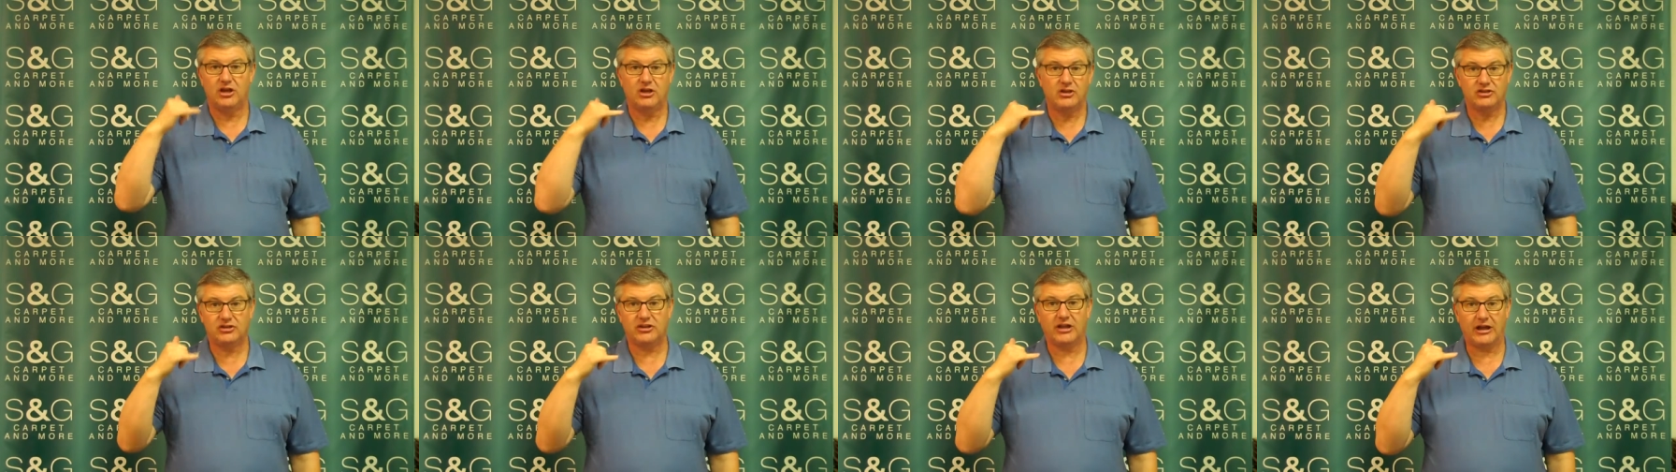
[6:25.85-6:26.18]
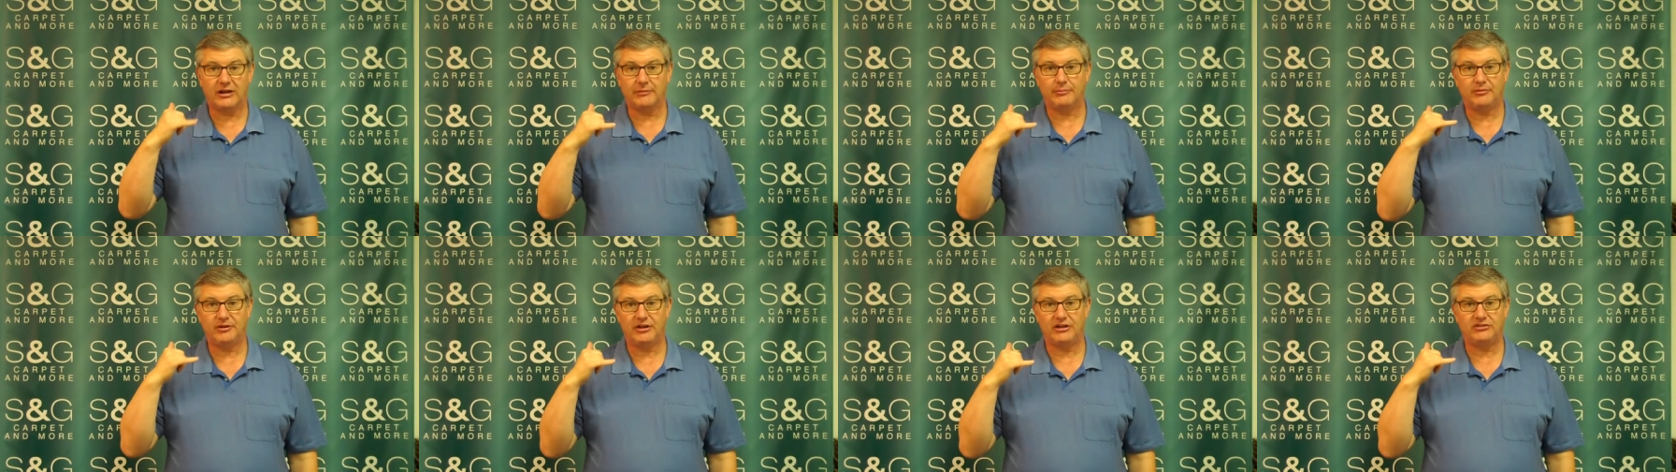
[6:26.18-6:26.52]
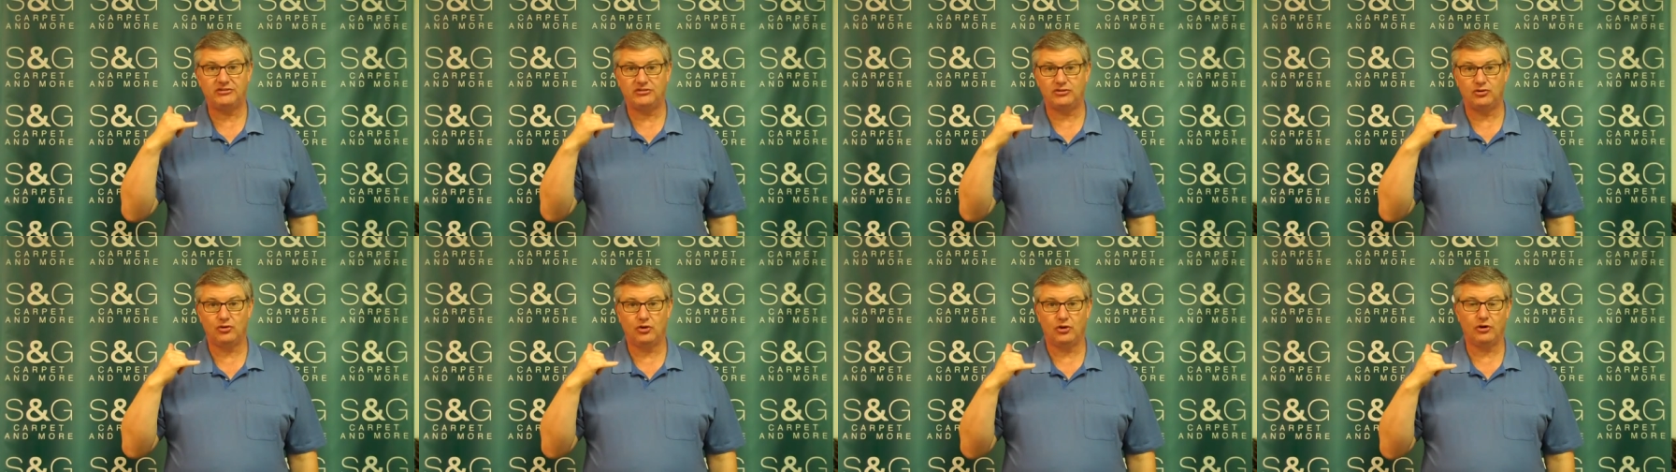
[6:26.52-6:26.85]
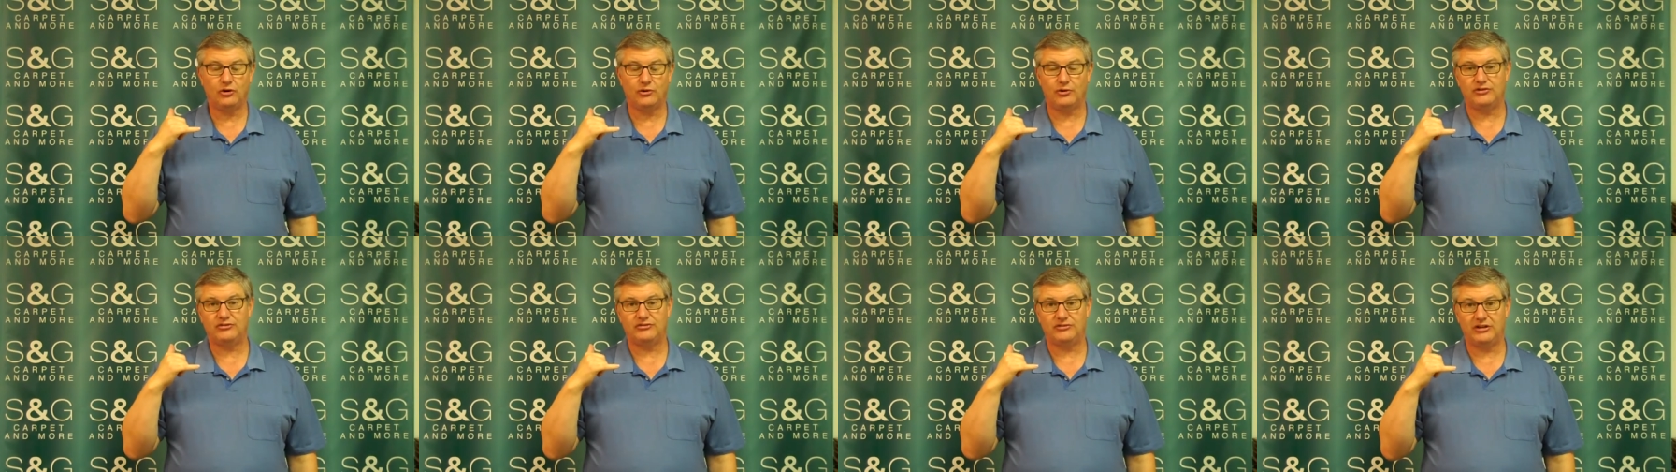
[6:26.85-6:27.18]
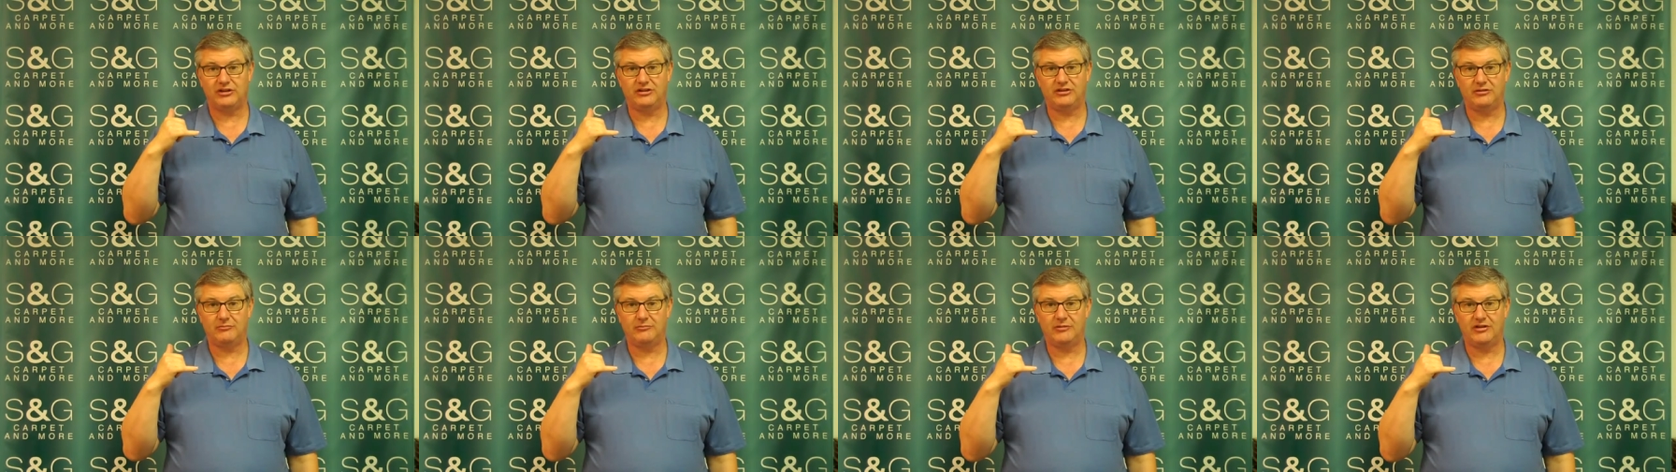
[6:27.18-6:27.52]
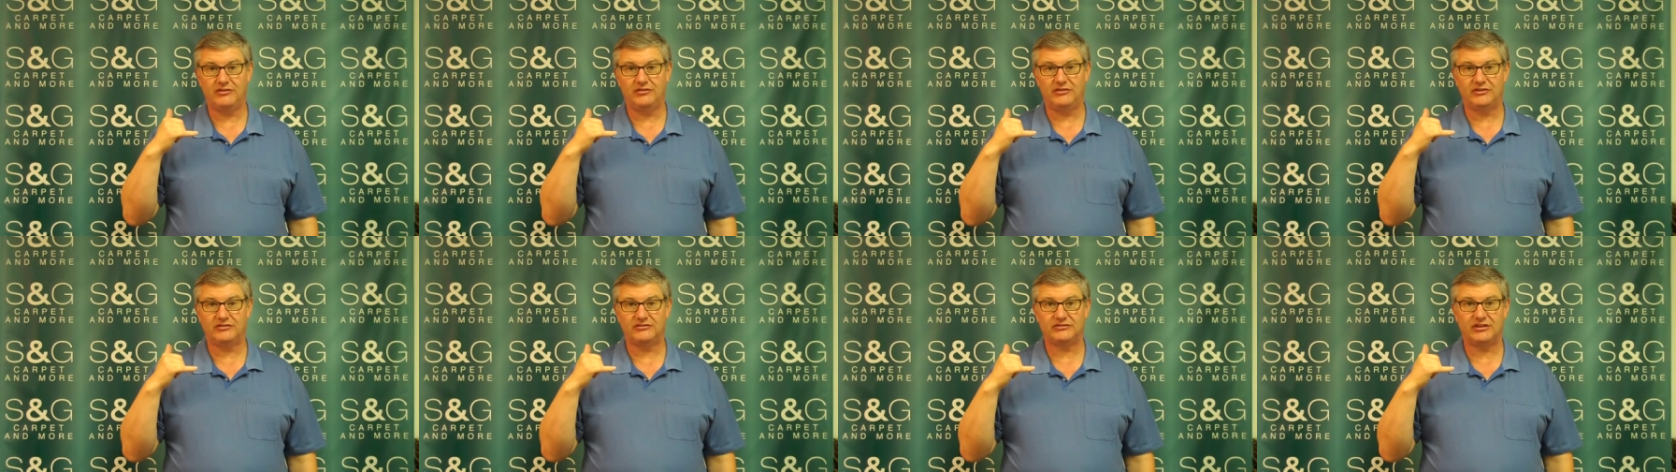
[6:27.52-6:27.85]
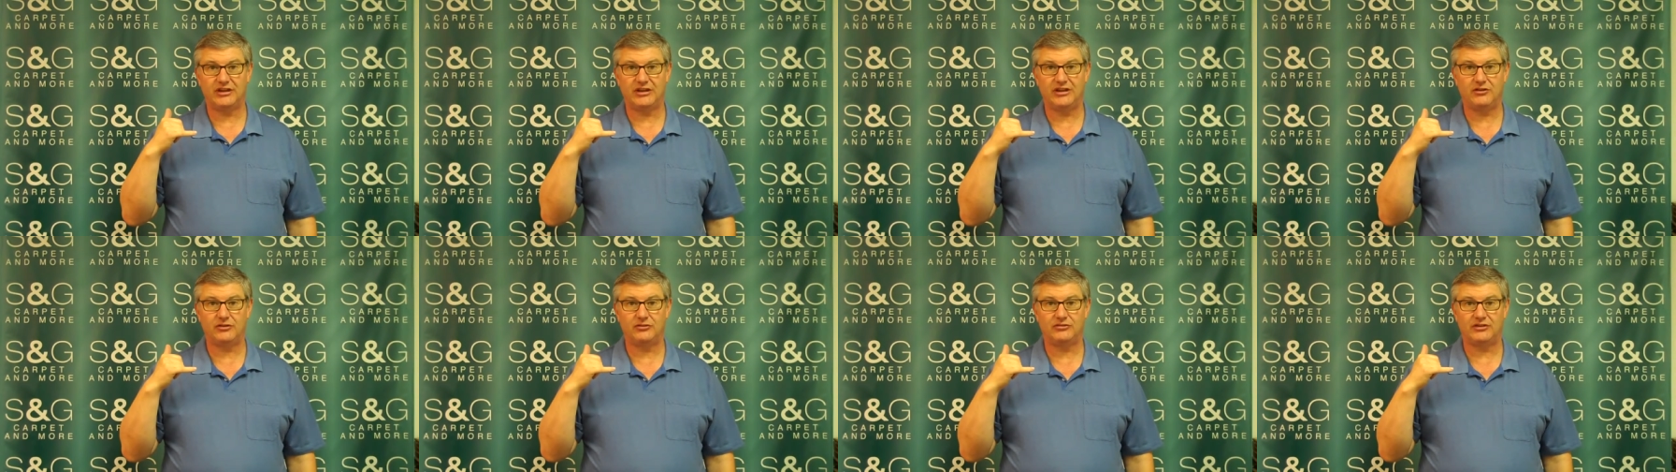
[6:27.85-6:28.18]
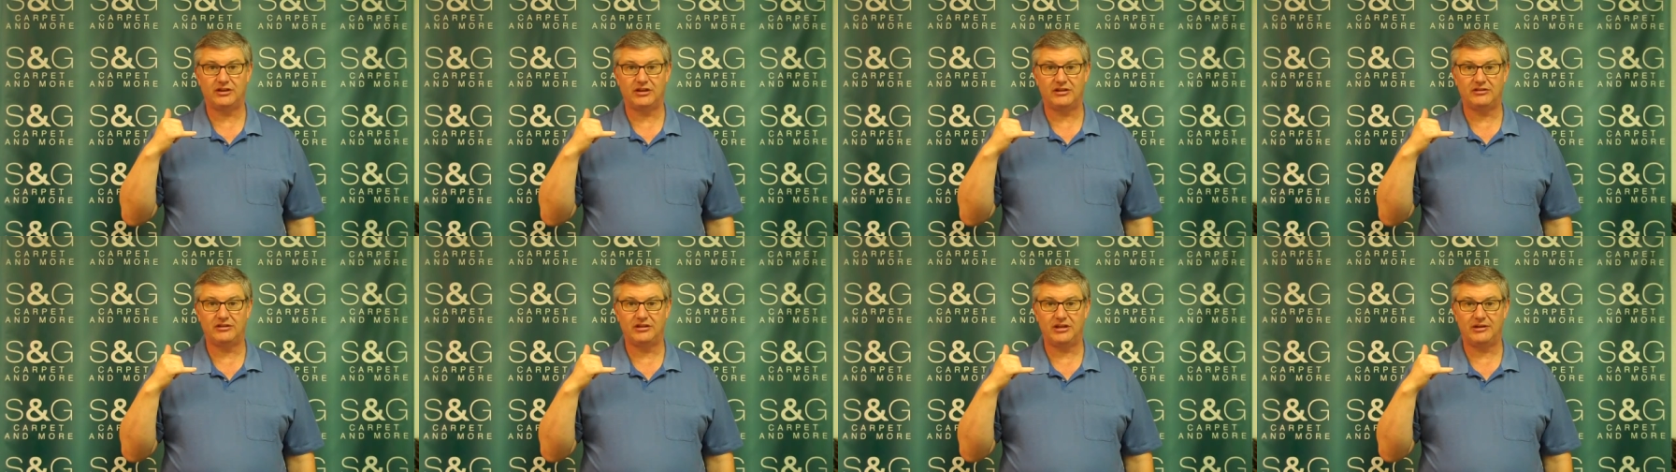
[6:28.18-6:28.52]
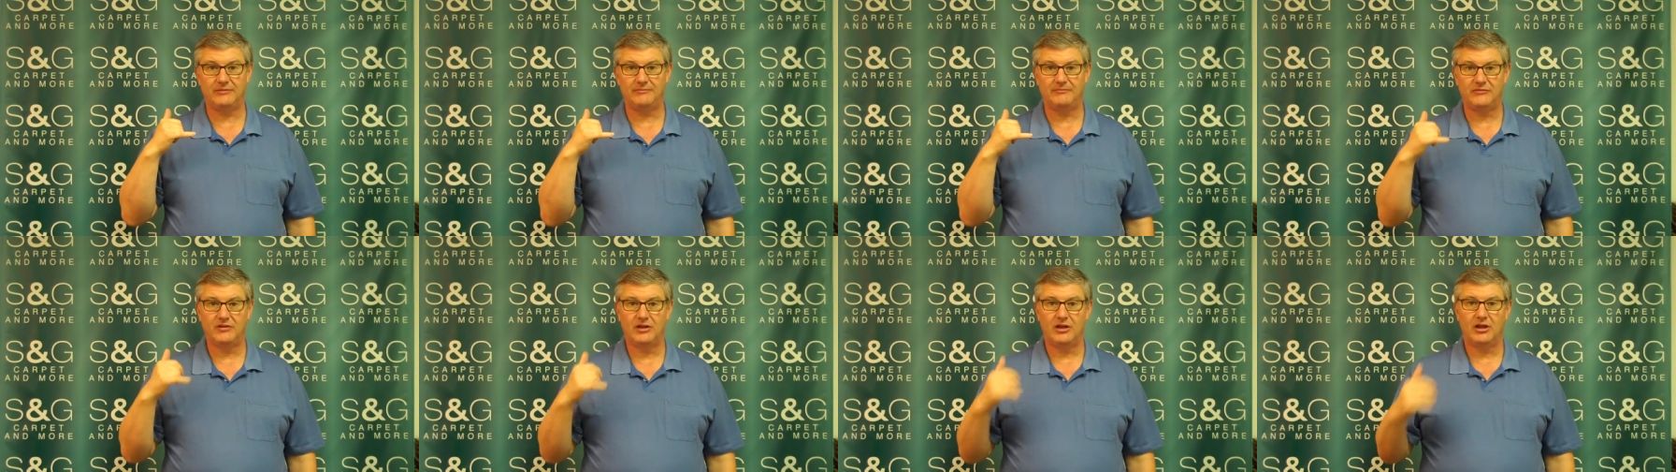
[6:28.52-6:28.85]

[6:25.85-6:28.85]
you got to place the order, it's the end of the month, the sale's ending,